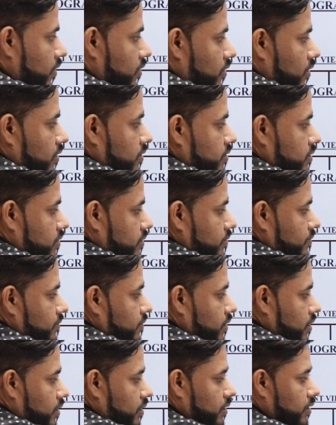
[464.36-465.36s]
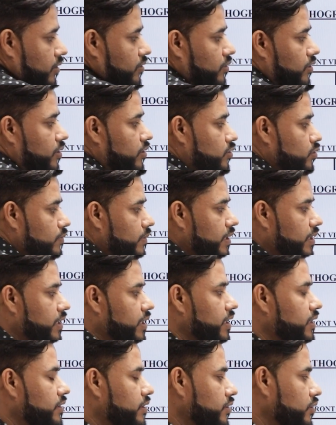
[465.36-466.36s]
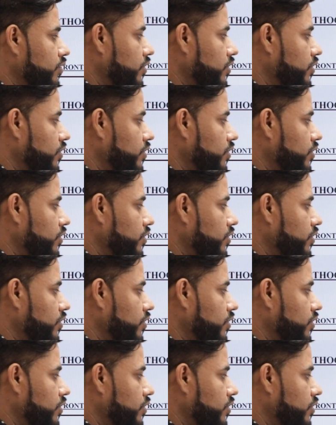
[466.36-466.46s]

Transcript: because in order to maintain the